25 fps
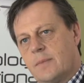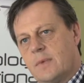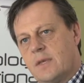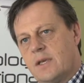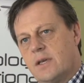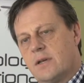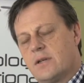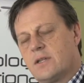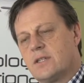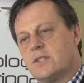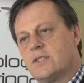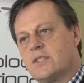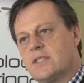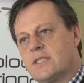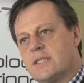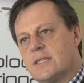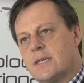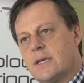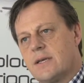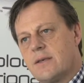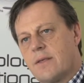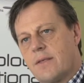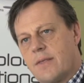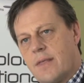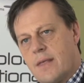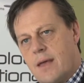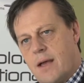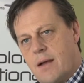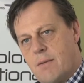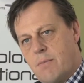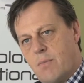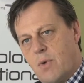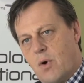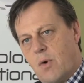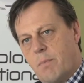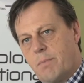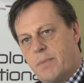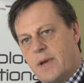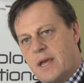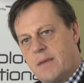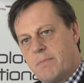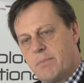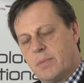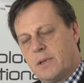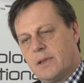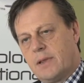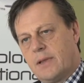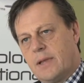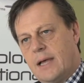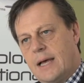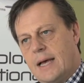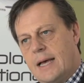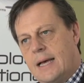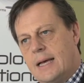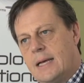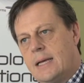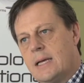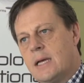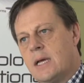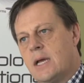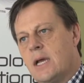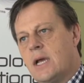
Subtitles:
You can see that there are more people there.